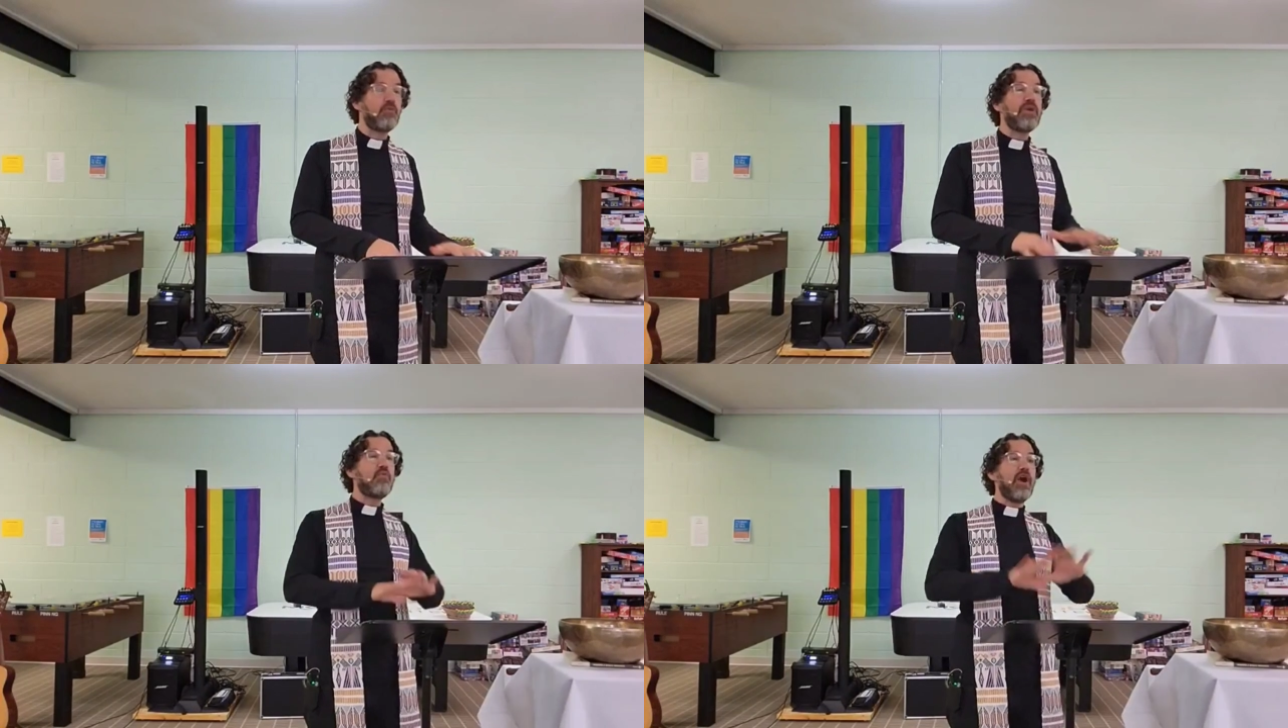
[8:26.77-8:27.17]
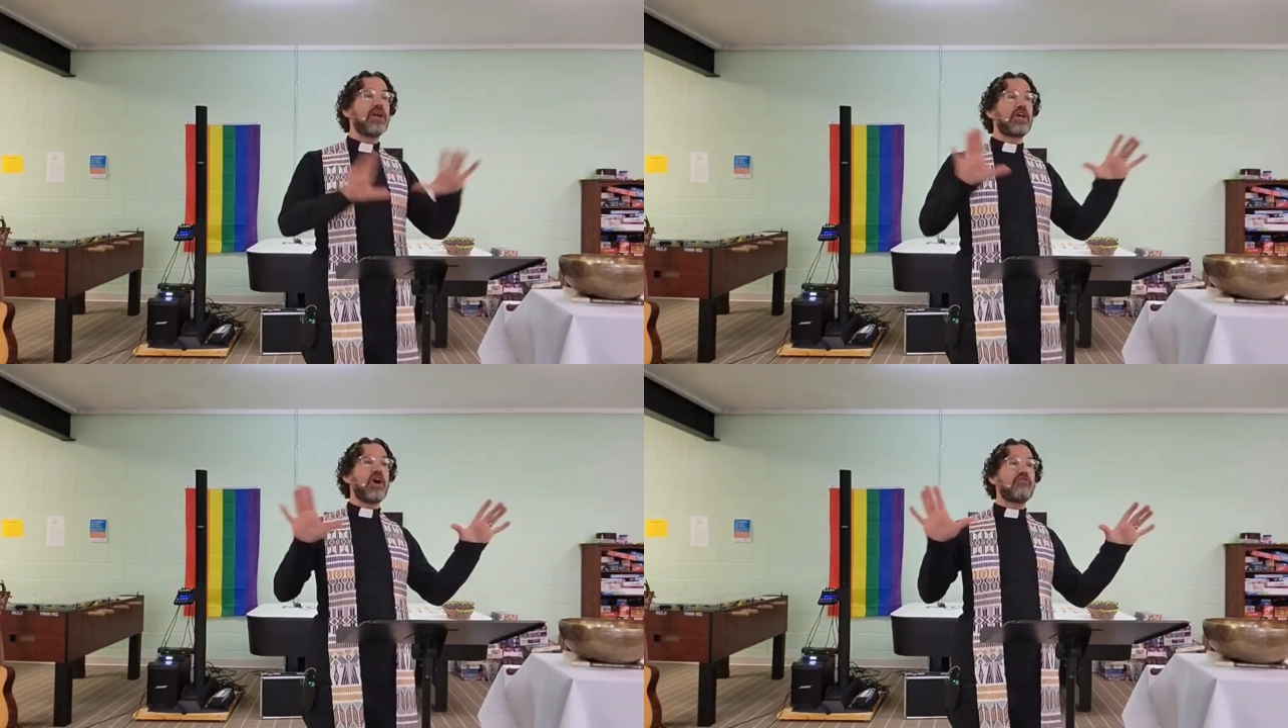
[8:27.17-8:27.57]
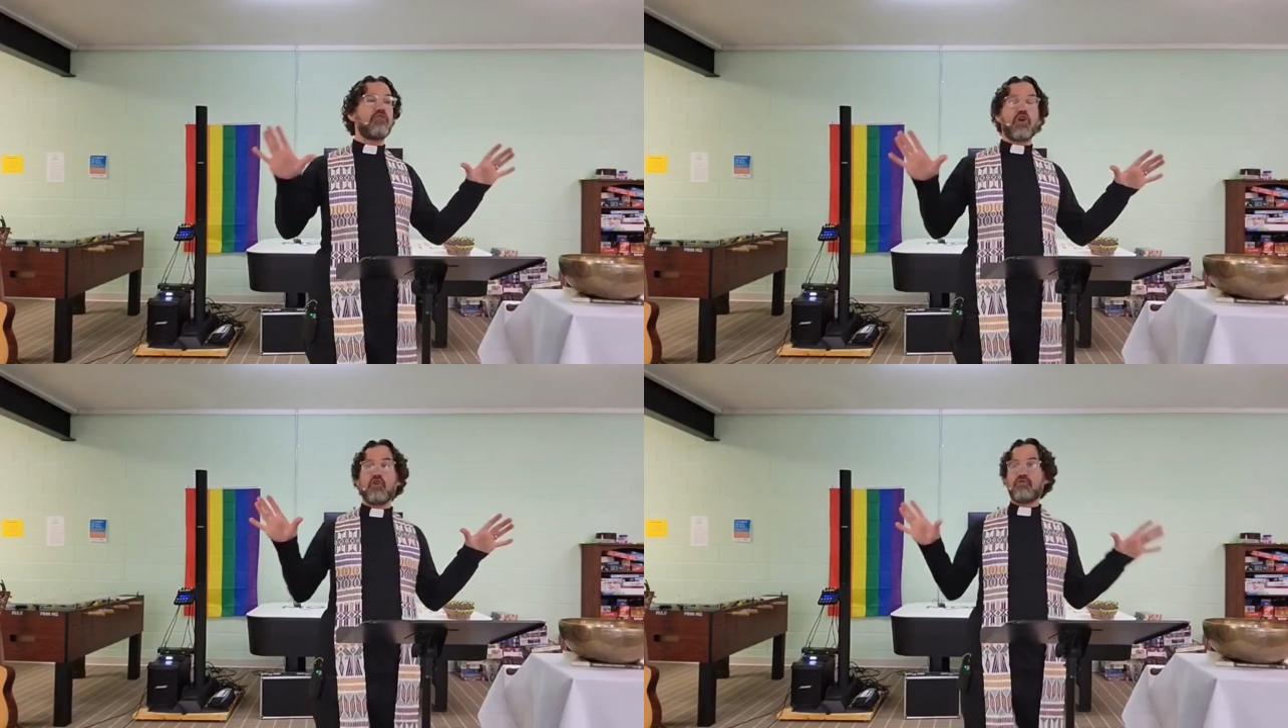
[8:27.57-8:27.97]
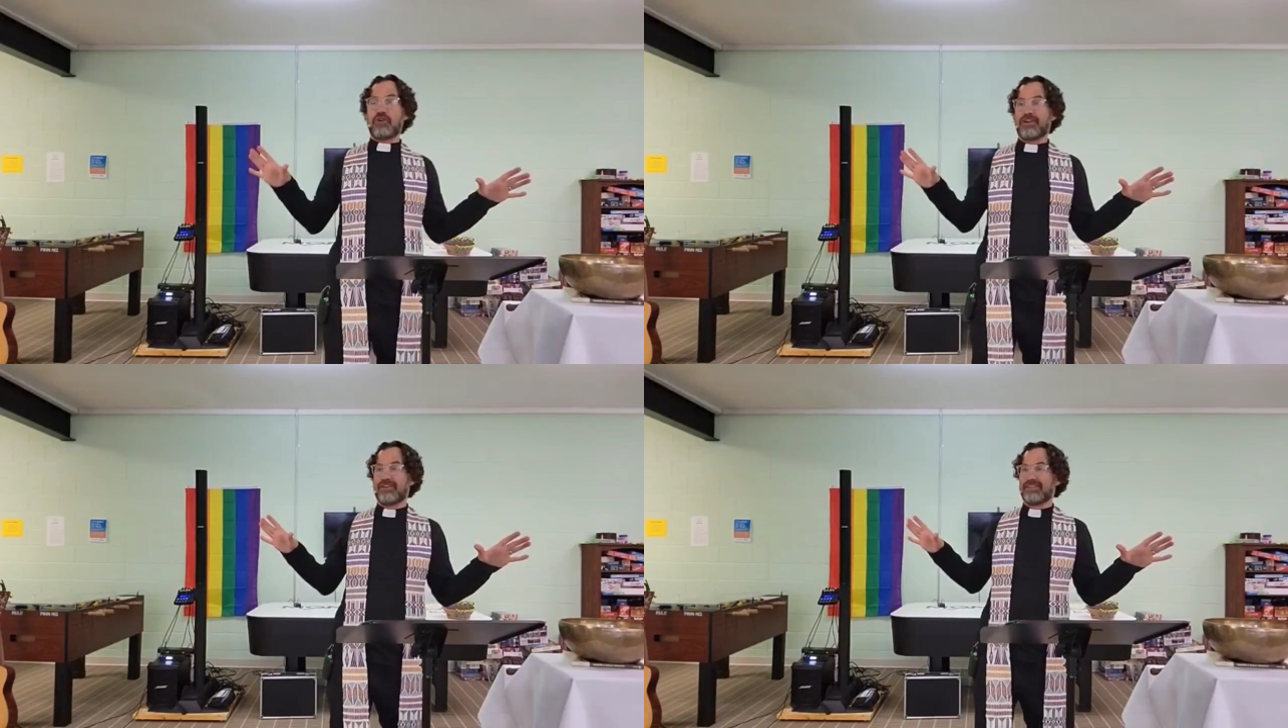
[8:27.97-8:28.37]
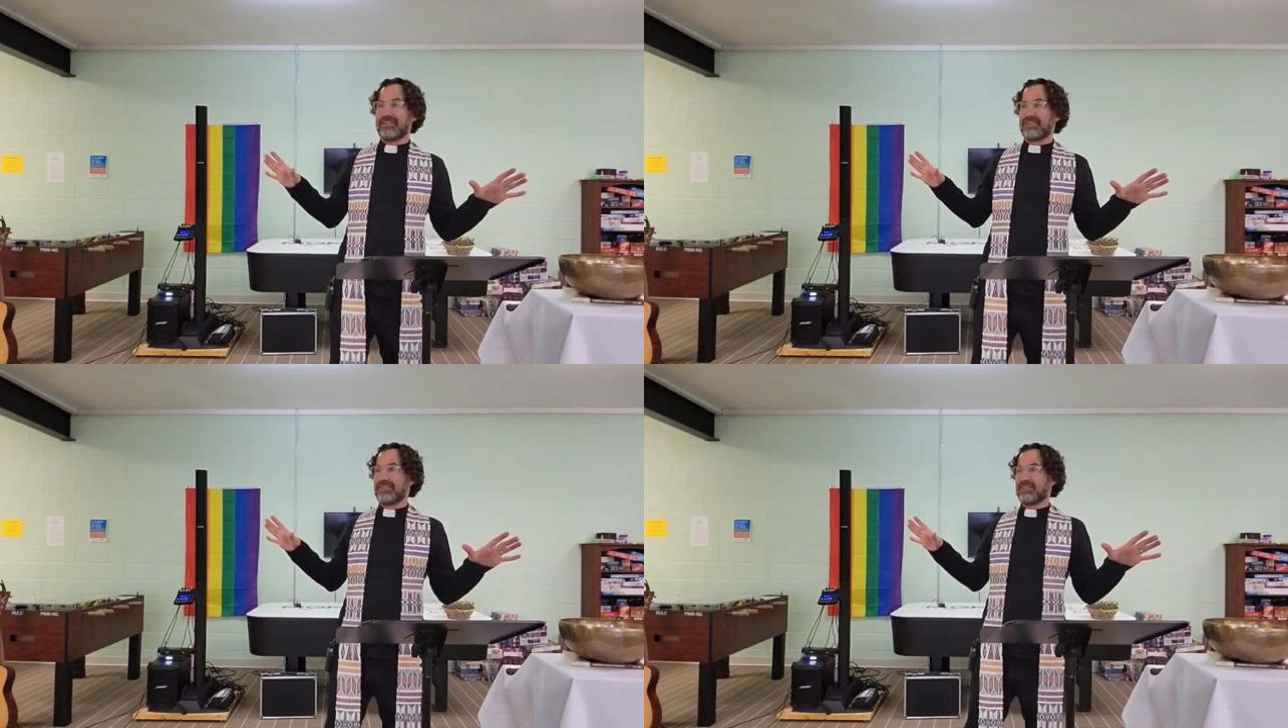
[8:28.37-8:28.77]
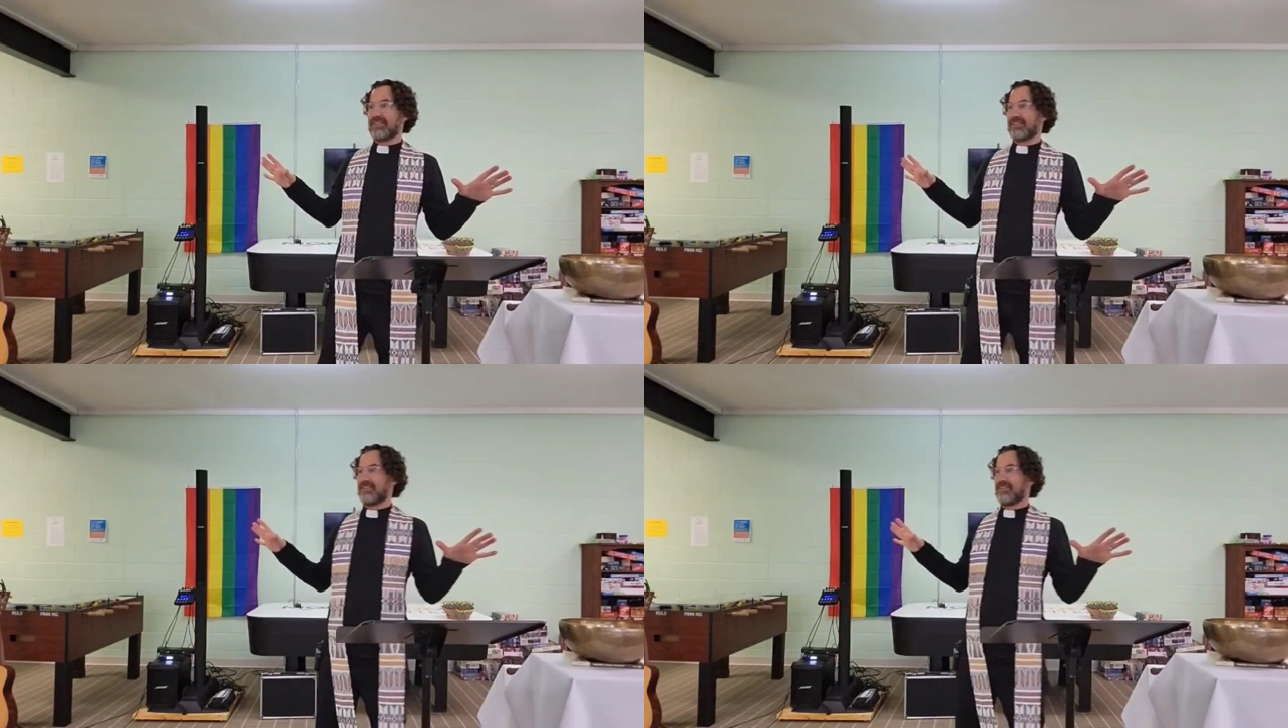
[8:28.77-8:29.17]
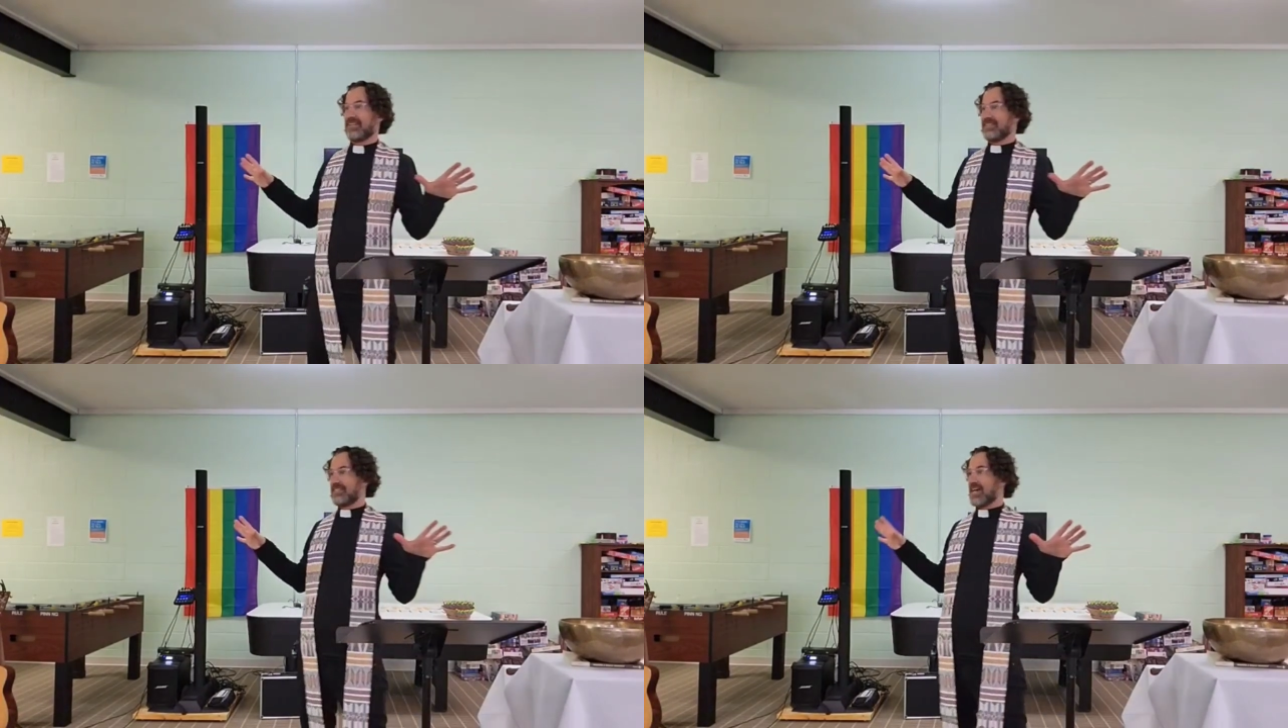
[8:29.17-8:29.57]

we want to cover over his